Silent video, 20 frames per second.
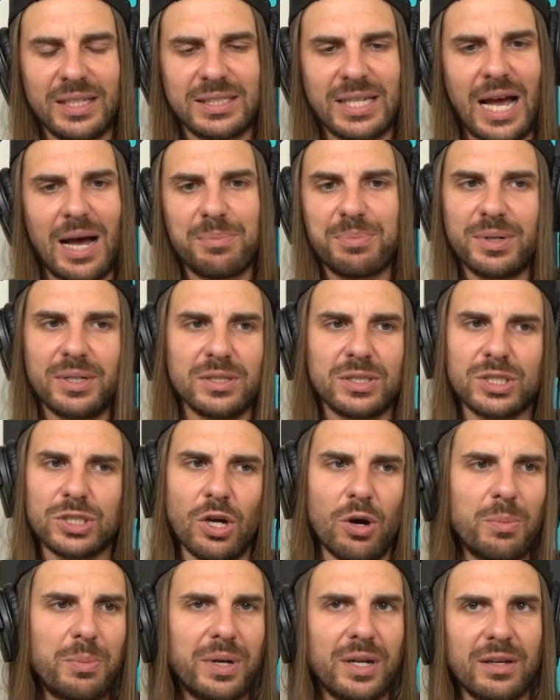happened to
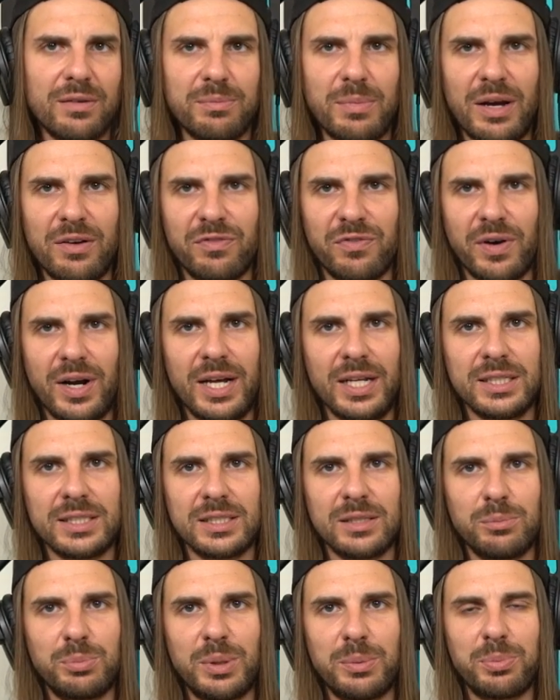so many of my friends,
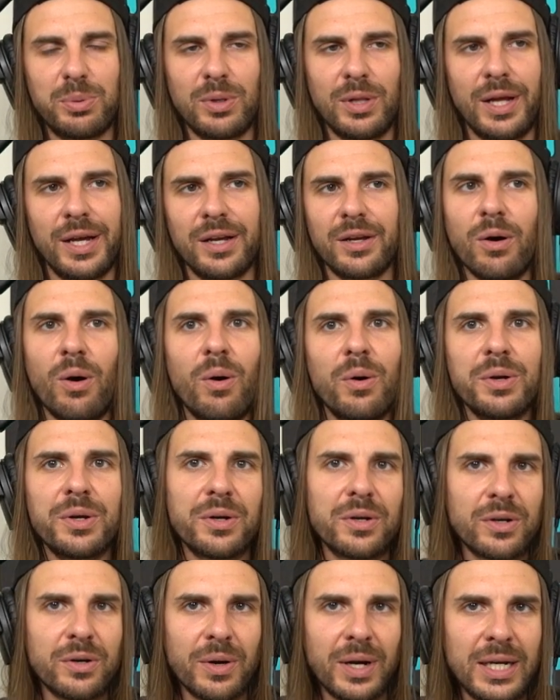and people are like, oh,
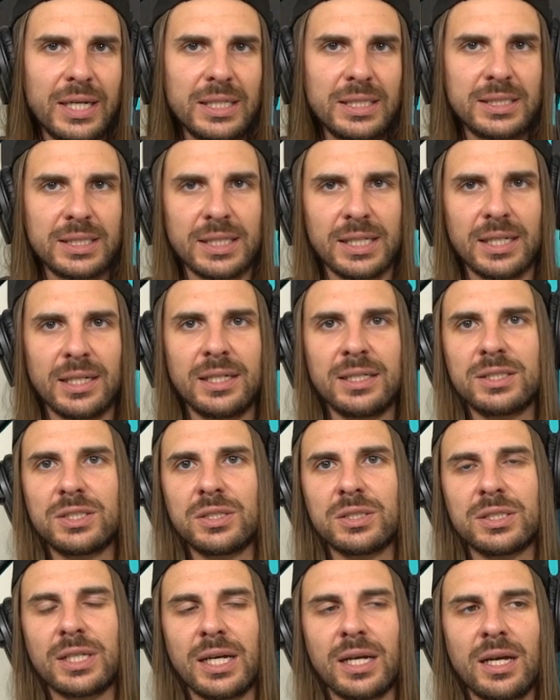you're crazy. And it's
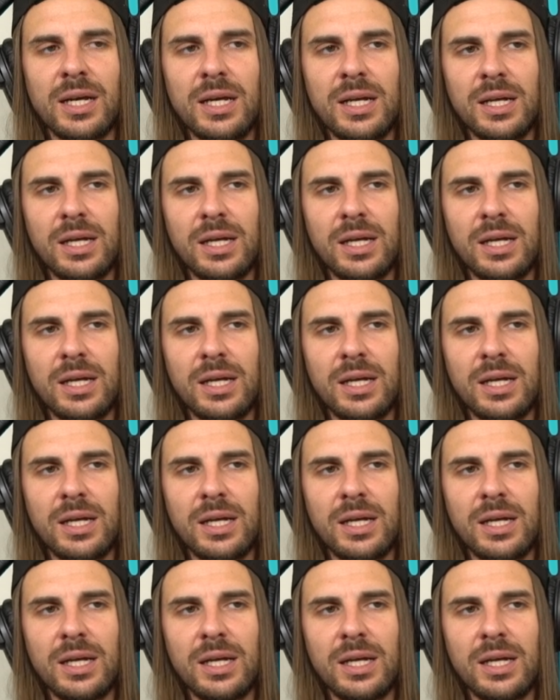just like,